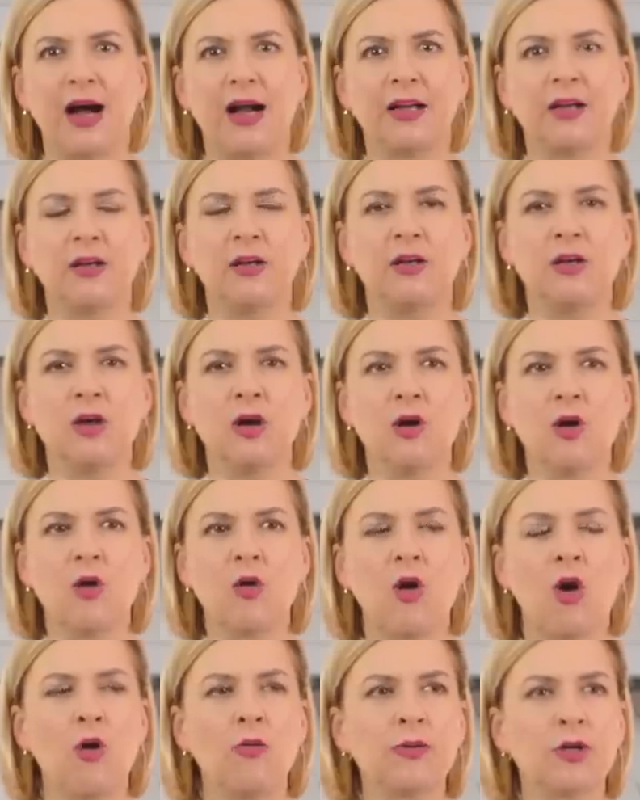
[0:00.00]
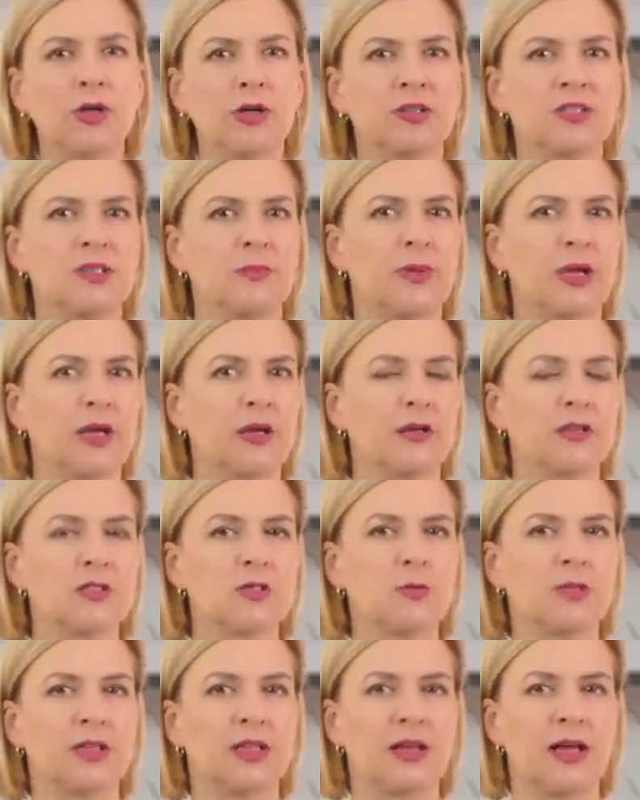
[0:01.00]
I know home cooks and
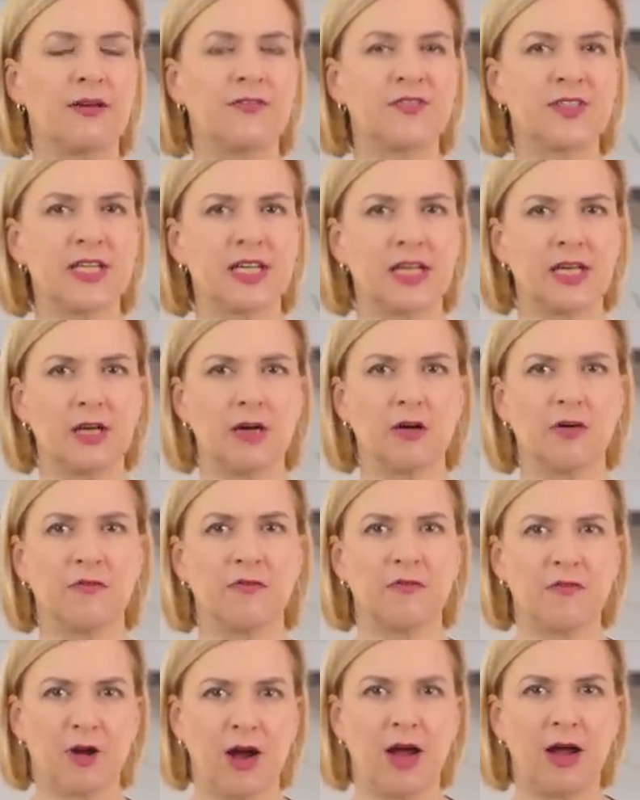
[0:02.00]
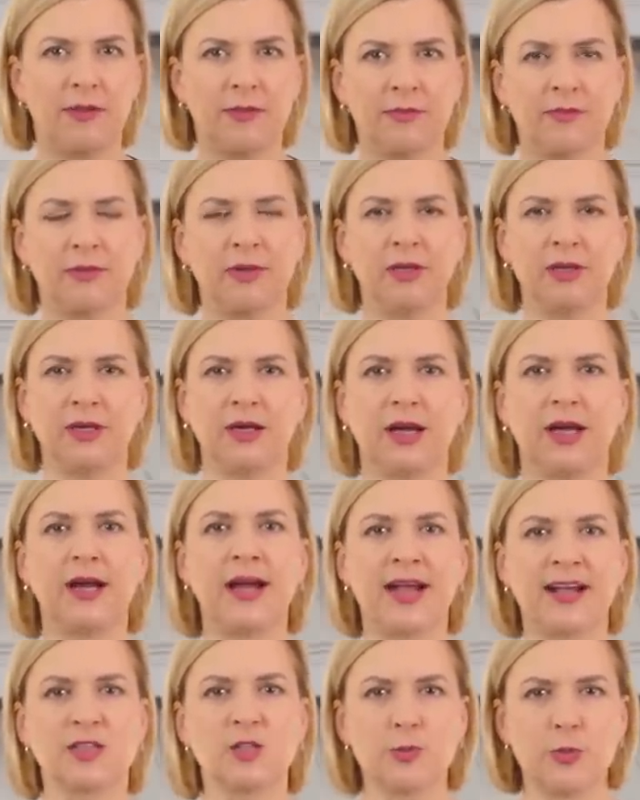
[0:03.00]
bakers would love to hear from an
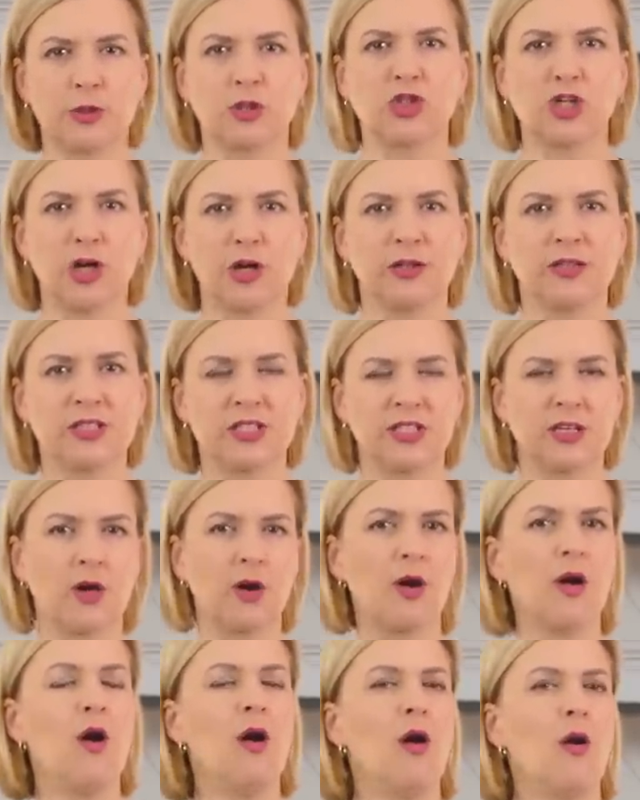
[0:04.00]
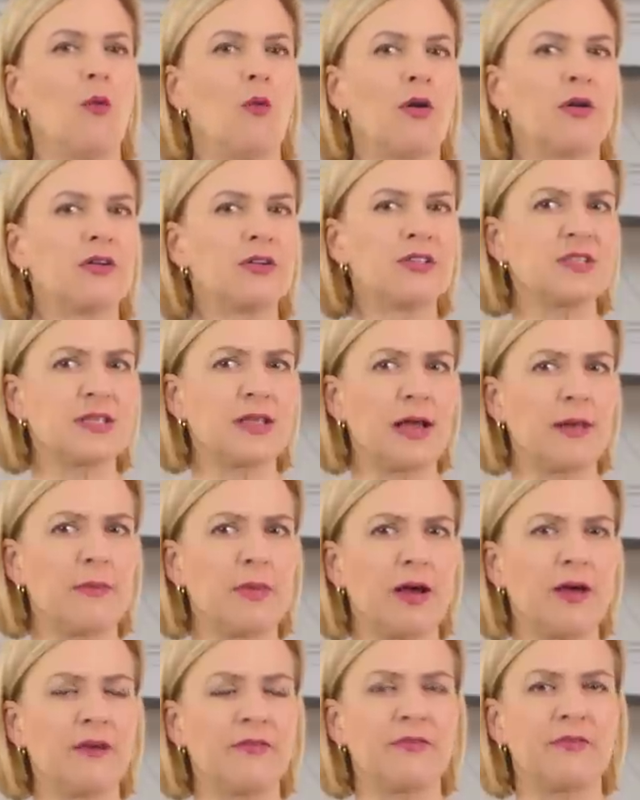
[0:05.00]
expert chocolatier. What are some
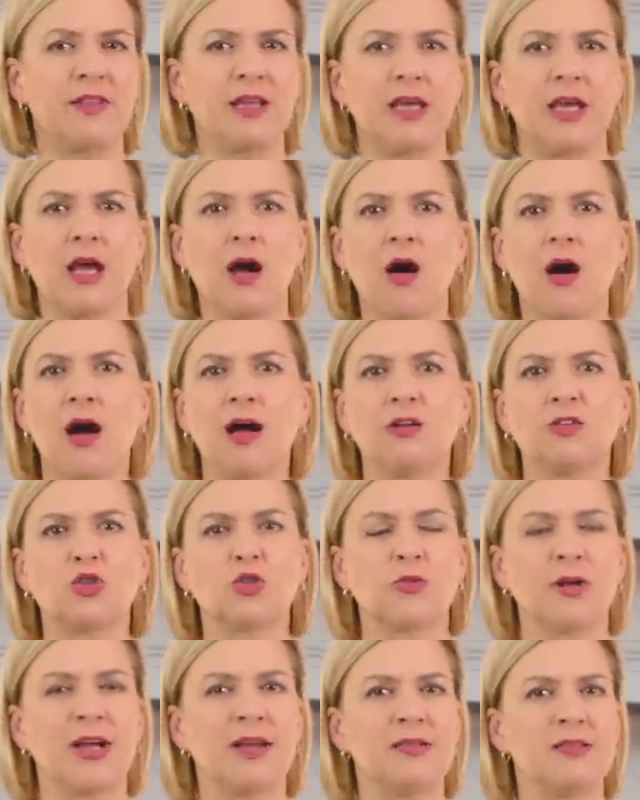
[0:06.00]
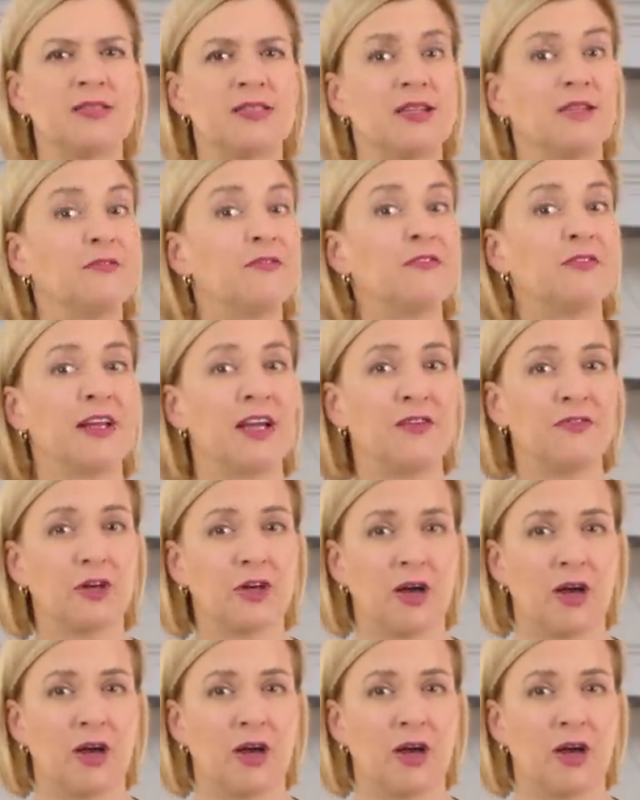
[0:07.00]
of the hot trends in flavor